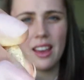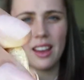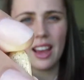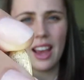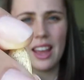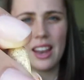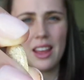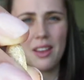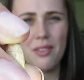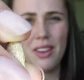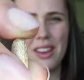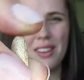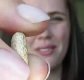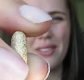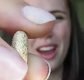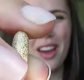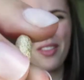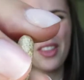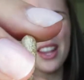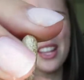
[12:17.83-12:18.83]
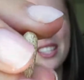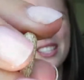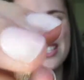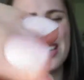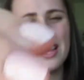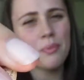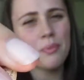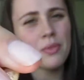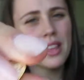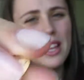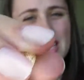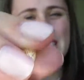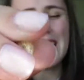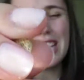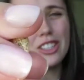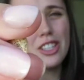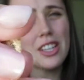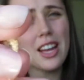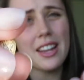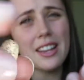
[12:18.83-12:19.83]
kind of, and not that it's
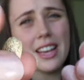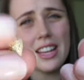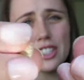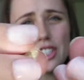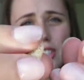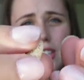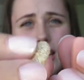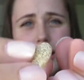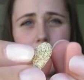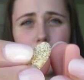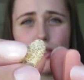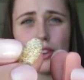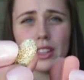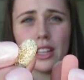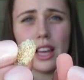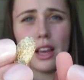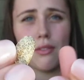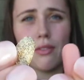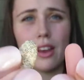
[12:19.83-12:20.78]
actually not textured that differently.